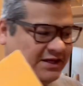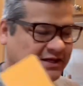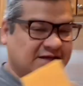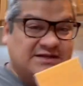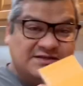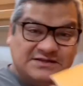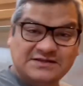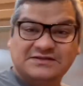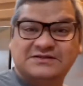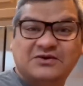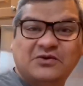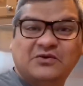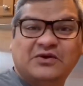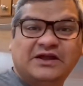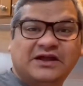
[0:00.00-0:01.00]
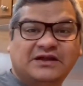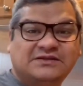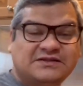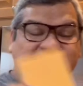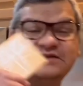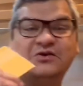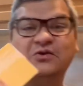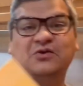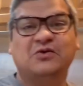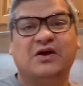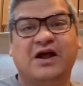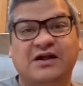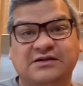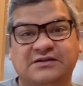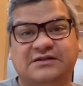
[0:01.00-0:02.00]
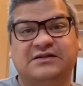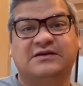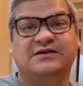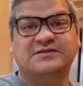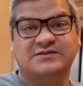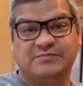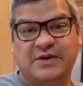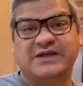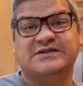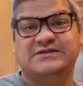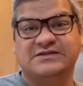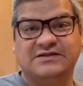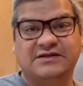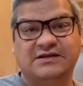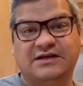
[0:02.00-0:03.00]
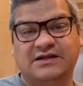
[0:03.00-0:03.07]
This is going, this is going to cut the spice.